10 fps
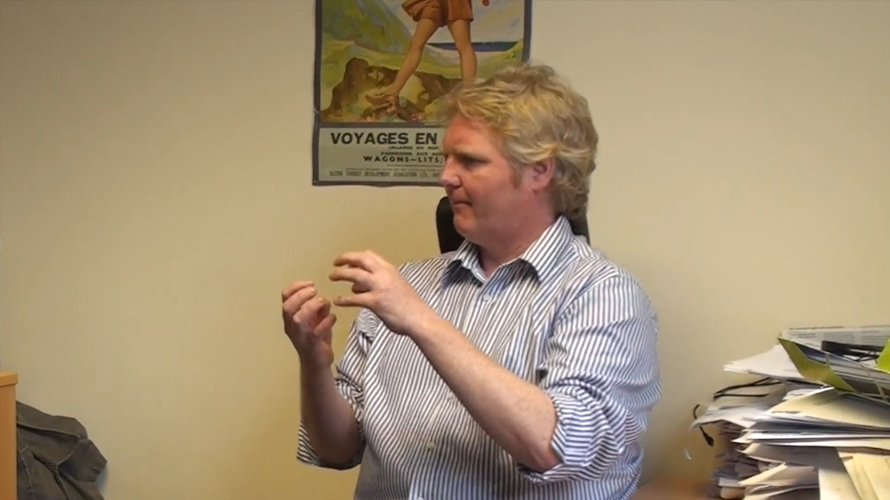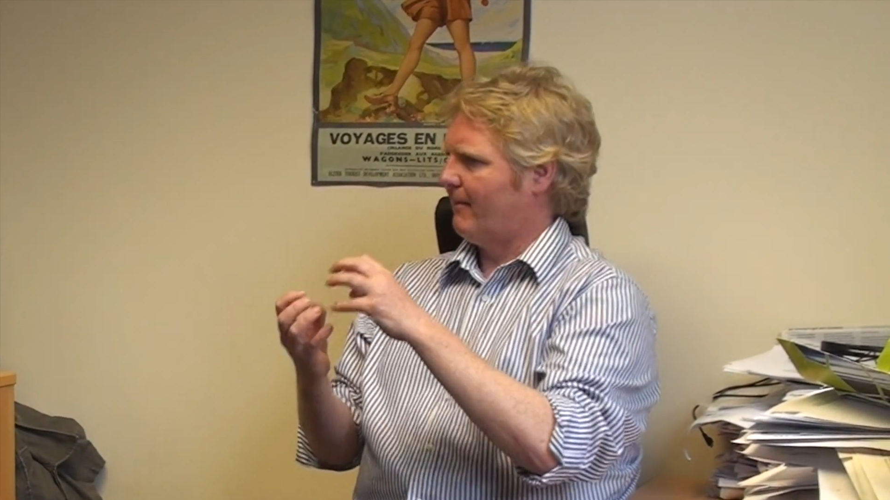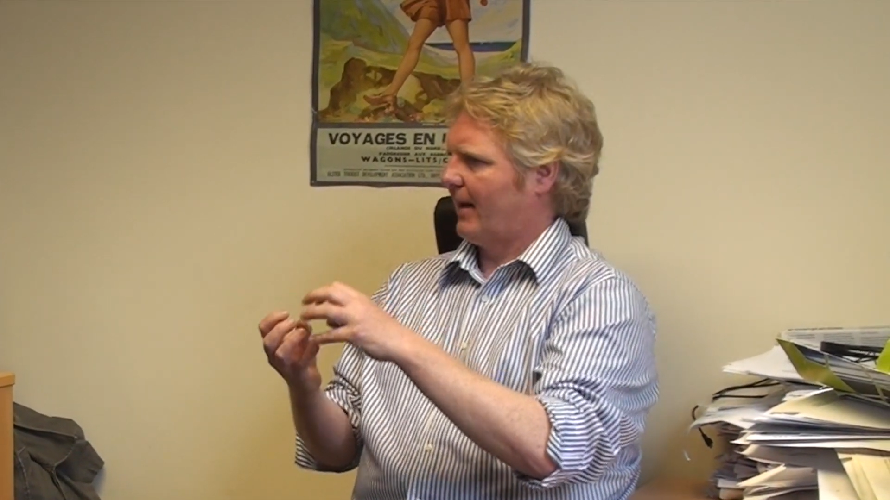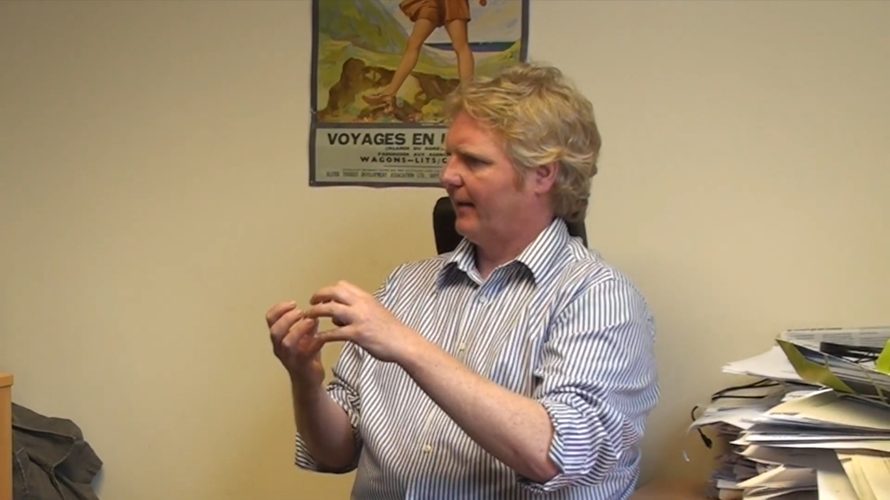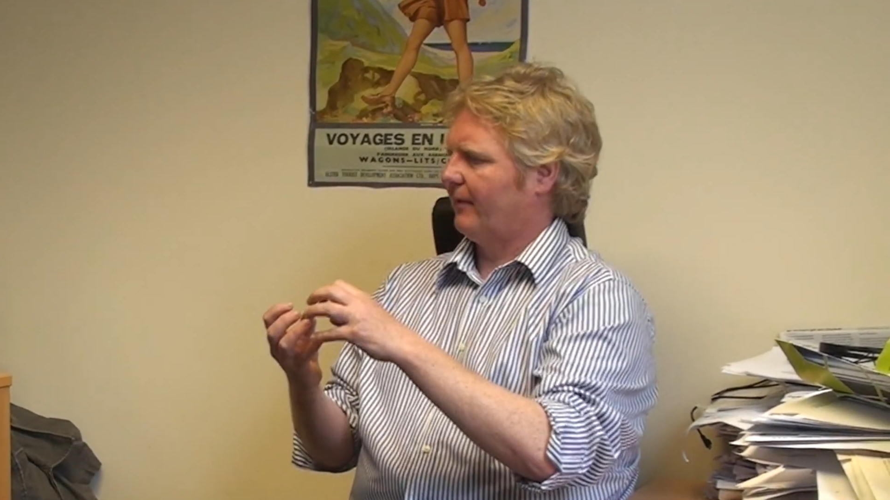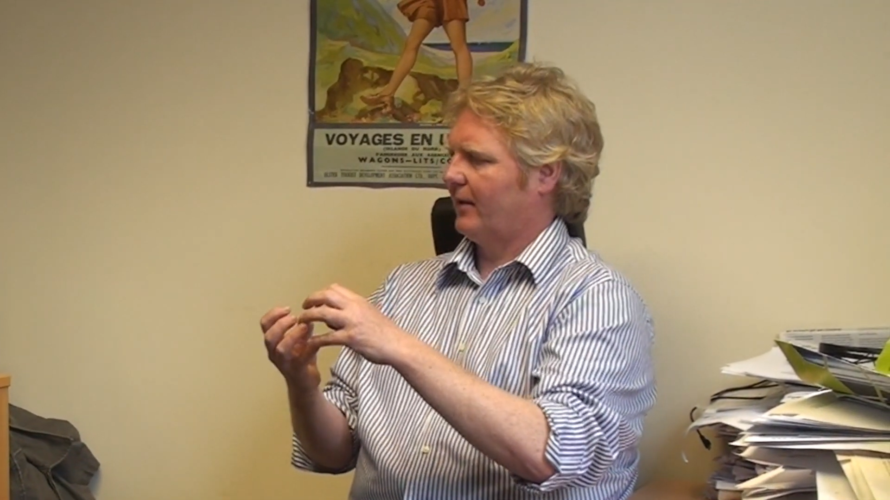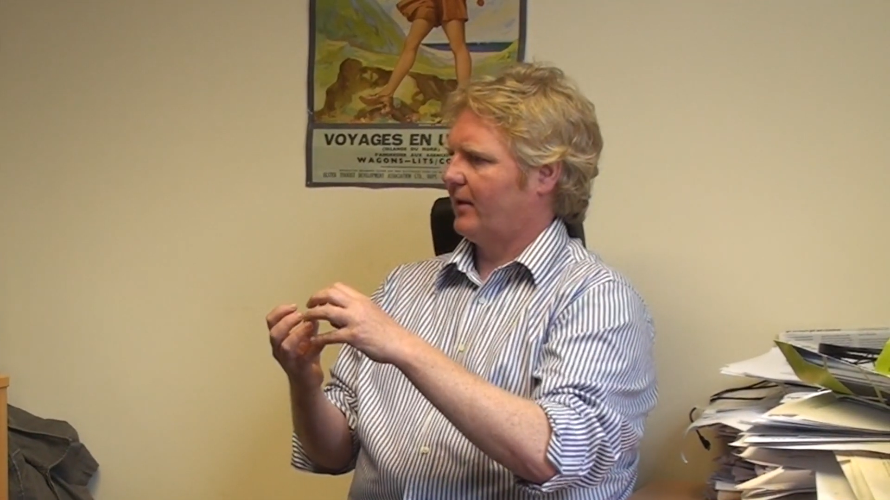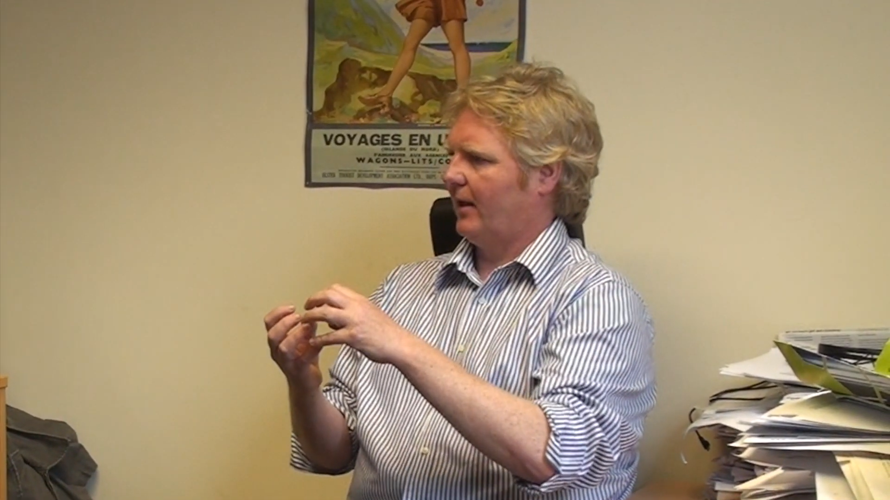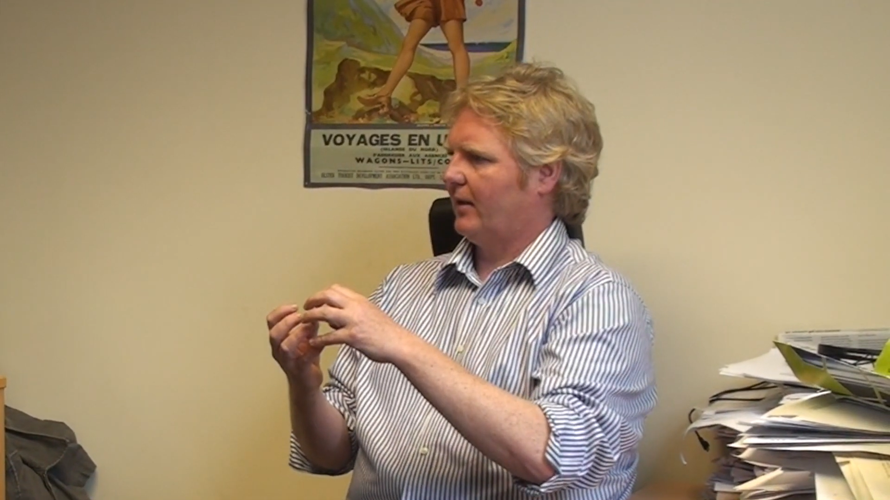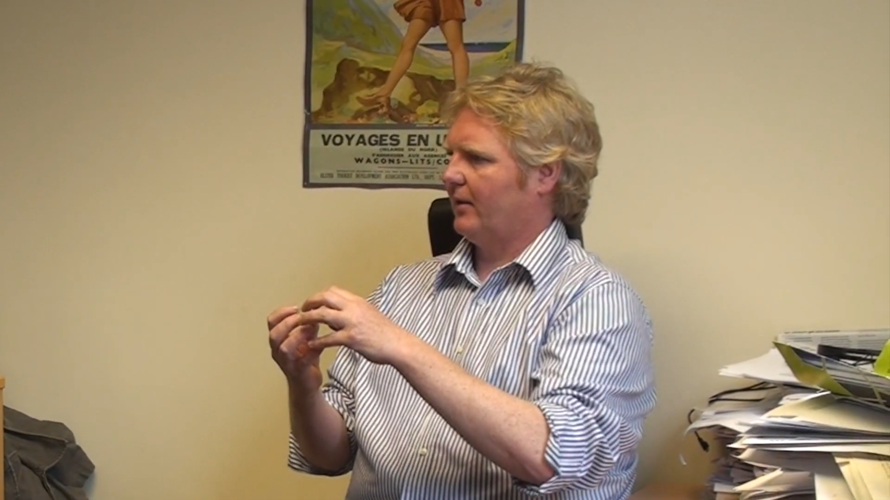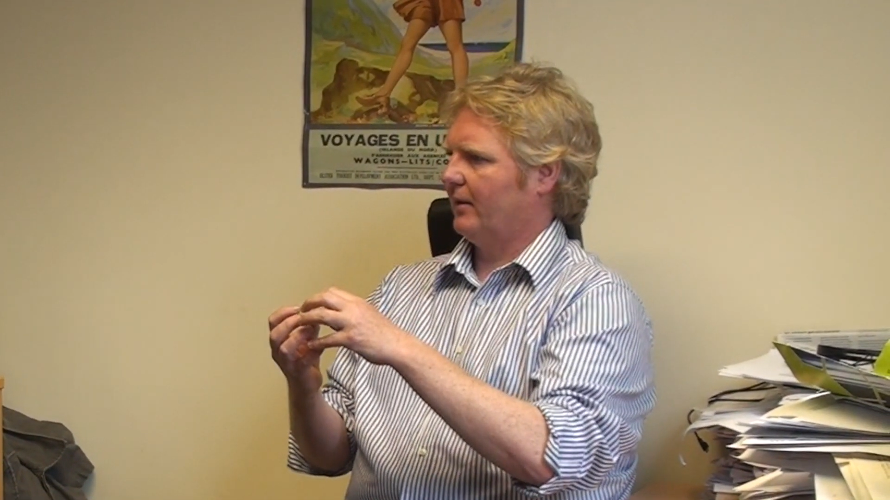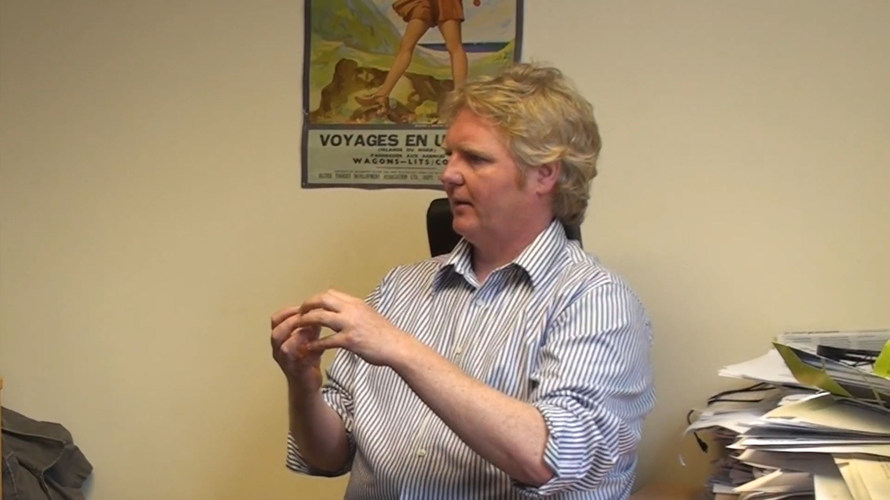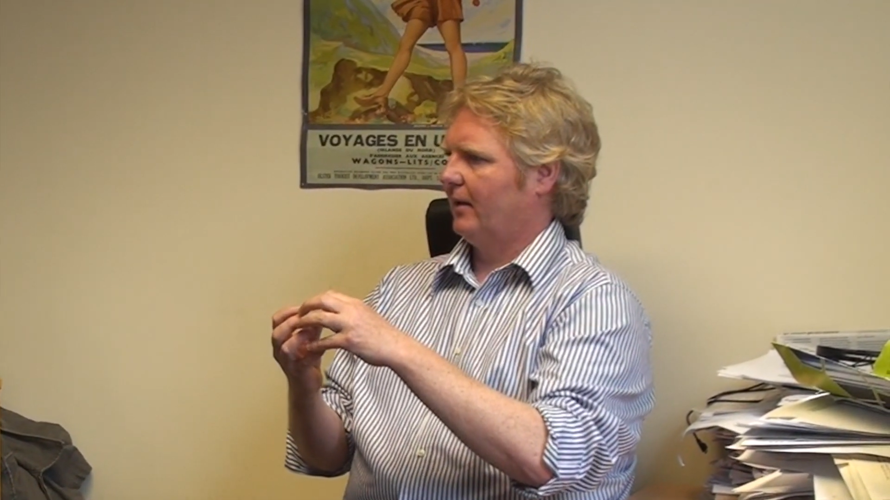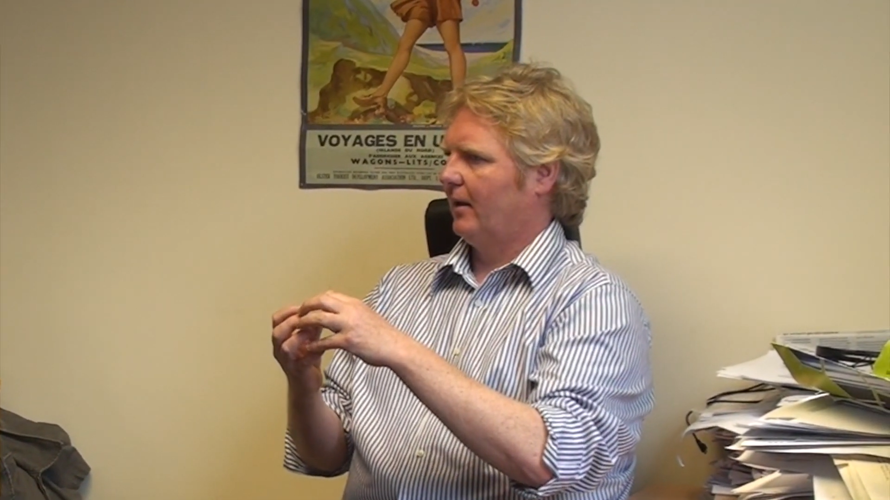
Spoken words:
a manifestation